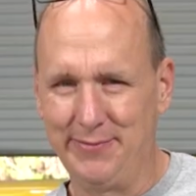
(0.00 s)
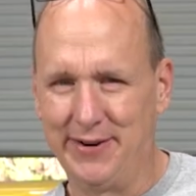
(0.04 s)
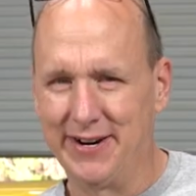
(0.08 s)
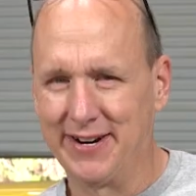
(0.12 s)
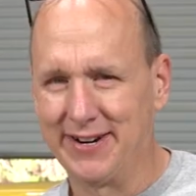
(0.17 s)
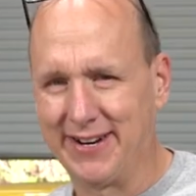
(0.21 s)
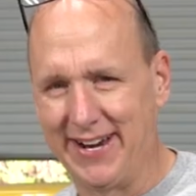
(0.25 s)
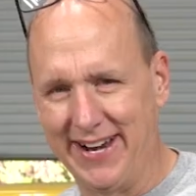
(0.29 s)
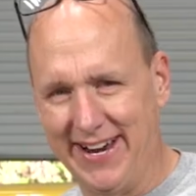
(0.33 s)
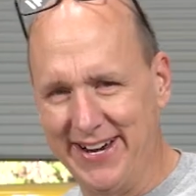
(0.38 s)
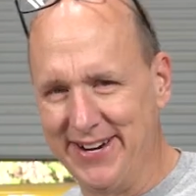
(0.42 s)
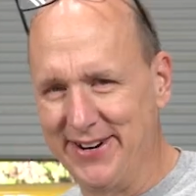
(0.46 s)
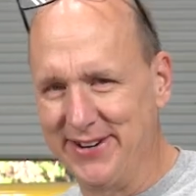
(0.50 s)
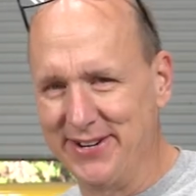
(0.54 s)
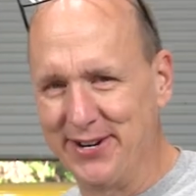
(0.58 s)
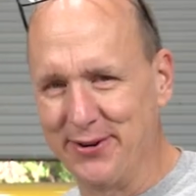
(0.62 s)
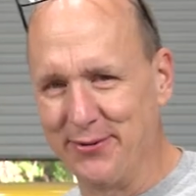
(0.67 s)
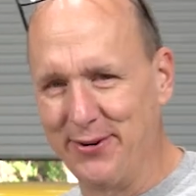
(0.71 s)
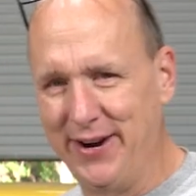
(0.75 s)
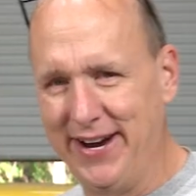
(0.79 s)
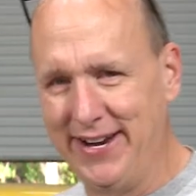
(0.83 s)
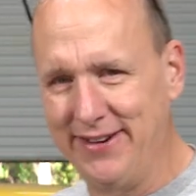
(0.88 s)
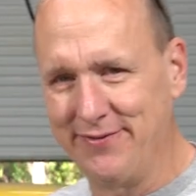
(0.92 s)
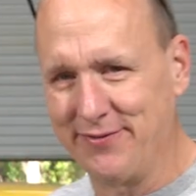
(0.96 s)
Mark, and I know you're
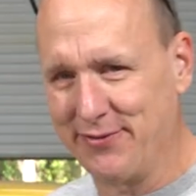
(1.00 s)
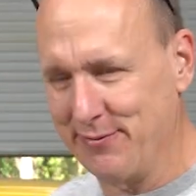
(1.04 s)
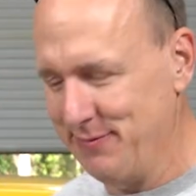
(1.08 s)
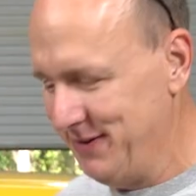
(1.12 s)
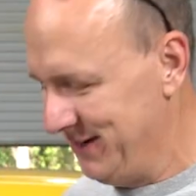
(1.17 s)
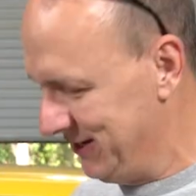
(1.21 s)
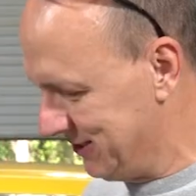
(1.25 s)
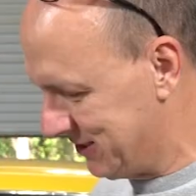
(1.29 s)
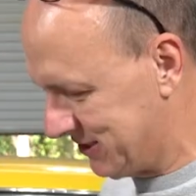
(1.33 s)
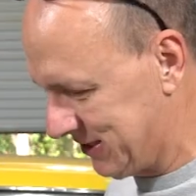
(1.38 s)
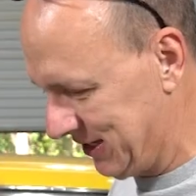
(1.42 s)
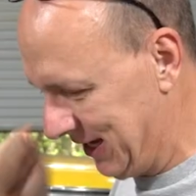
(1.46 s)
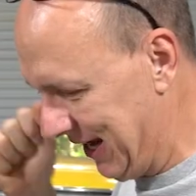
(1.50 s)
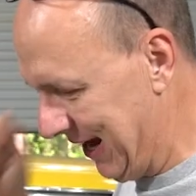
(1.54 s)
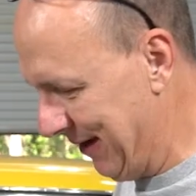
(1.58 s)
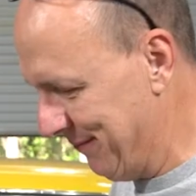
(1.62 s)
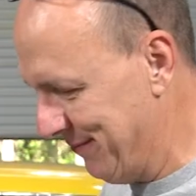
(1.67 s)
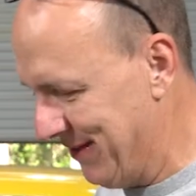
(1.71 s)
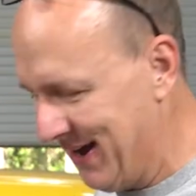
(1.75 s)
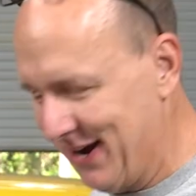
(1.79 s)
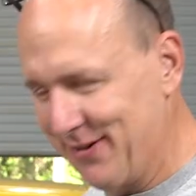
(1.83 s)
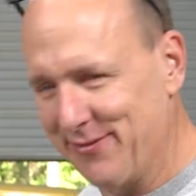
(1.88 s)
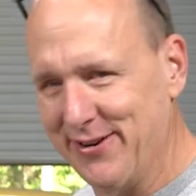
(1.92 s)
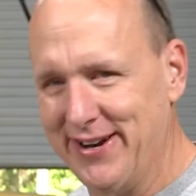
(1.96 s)
waiting for me to
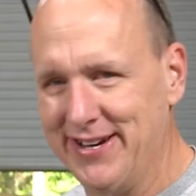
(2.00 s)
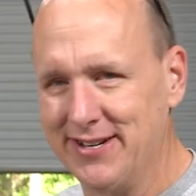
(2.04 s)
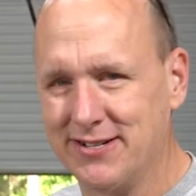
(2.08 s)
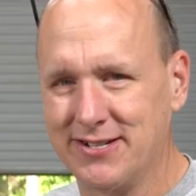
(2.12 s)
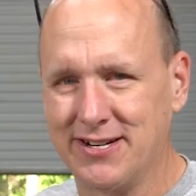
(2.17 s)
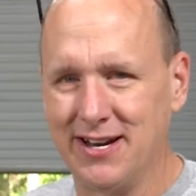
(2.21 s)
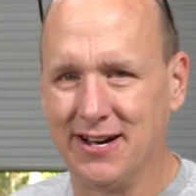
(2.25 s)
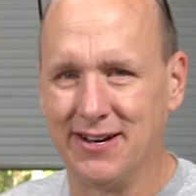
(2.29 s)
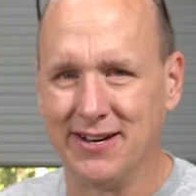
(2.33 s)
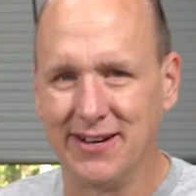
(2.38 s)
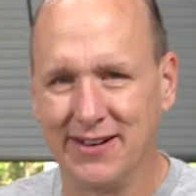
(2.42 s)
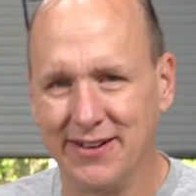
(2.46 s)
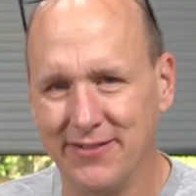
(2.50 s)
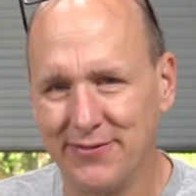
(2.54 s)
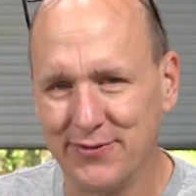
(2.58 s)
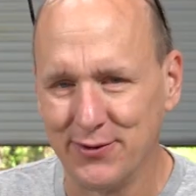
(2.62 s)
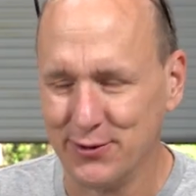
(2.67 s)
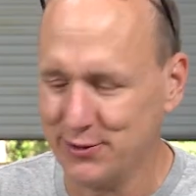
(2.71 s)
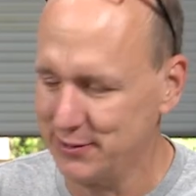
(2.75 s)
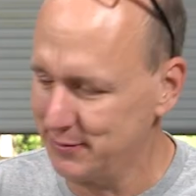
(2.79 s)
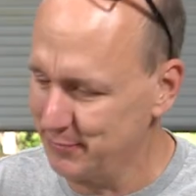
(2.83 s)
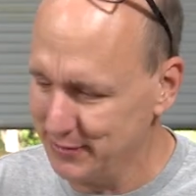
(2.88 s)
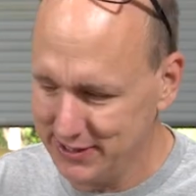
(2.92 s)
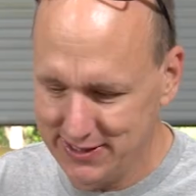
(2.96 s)
slam that wrench down on the
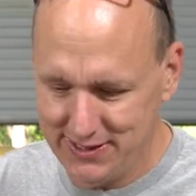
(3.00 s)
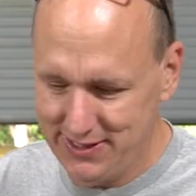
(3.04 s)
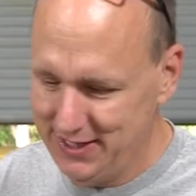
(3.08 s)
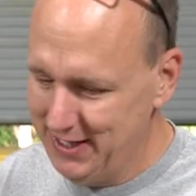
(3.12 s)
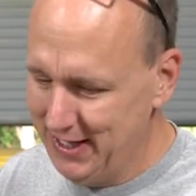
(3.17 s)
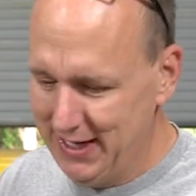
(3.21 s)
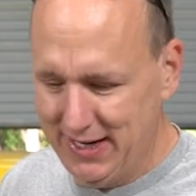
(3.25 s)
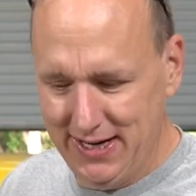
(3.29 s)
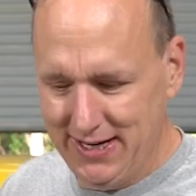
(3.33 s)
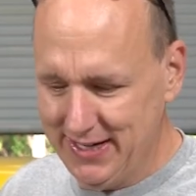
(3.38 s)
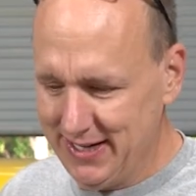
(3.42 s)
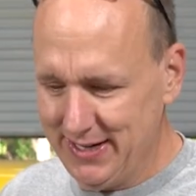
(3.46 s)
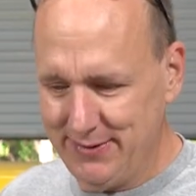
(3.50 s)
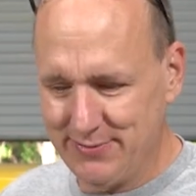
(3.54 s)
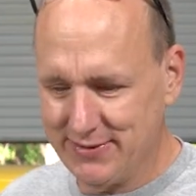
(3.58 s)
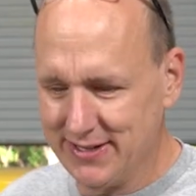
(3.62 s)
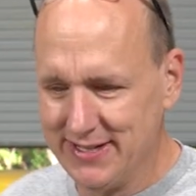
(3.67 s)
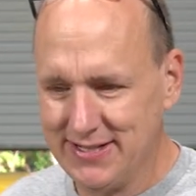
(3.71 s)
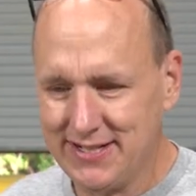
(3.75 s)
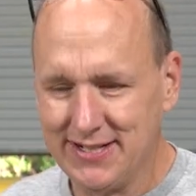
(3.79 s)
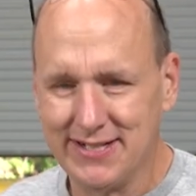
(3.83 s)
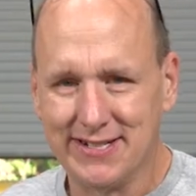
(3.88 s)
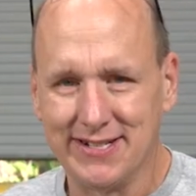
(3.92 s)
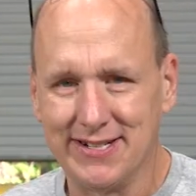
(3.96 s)
floor, but them
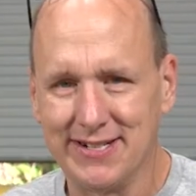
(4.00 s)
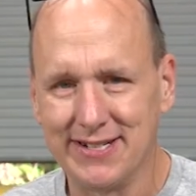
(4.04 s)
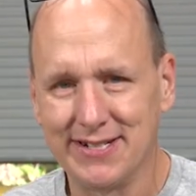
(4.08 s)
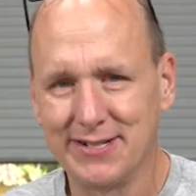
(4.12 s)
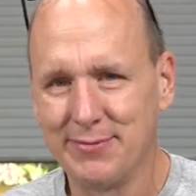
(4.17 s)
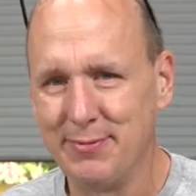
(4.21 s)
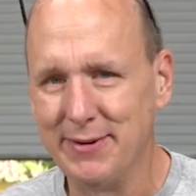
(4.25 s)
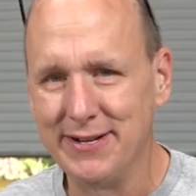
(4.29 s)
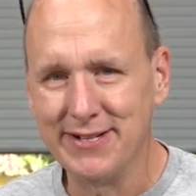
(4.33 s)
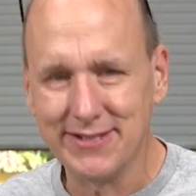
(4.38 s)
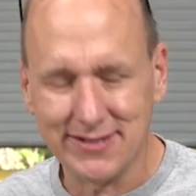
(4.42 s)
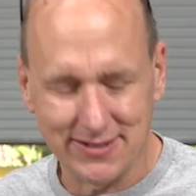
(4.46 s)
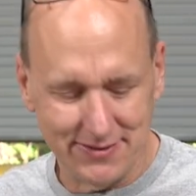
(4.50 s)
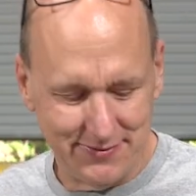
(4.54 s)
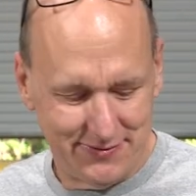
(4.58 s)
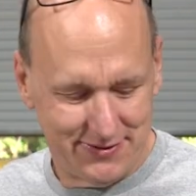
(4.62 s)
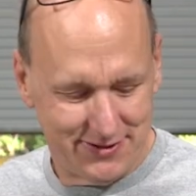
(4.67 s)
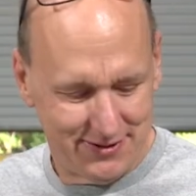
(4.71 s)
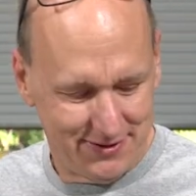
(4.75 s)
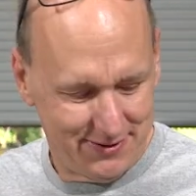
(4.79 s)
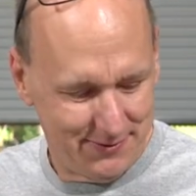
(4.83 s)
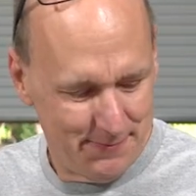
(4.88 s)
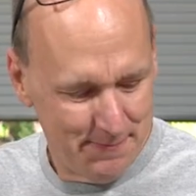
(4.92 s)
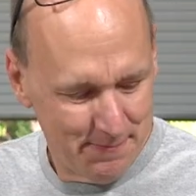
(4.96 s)
wrenches are expensive.
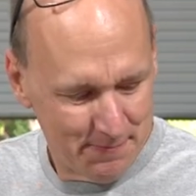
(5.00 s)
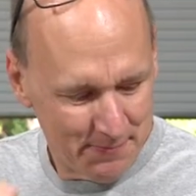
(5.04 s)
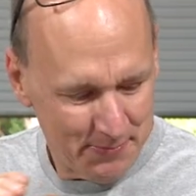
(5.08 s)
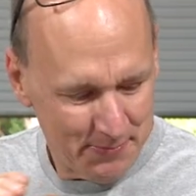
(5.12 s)
So,